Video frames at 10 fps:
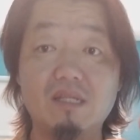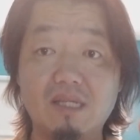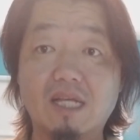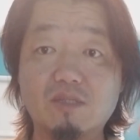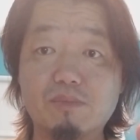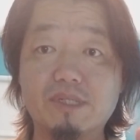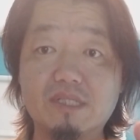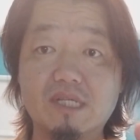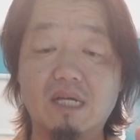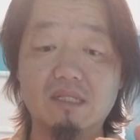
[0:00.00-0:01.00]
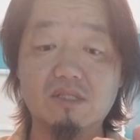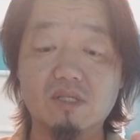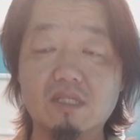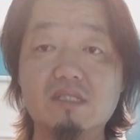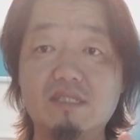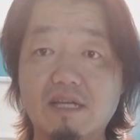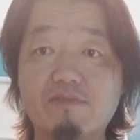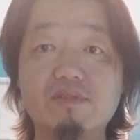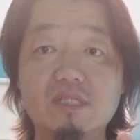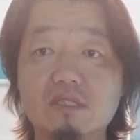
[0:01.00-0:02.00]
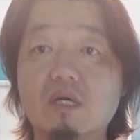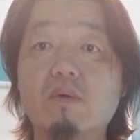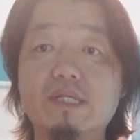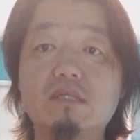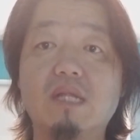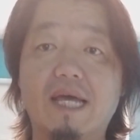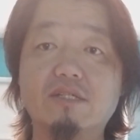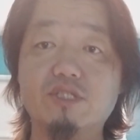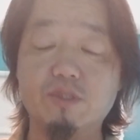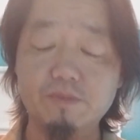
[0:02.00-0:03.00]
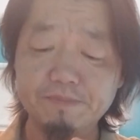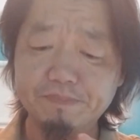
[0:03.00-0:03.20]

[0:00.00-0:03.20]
That's pretty solid, so this definitely is going to last you.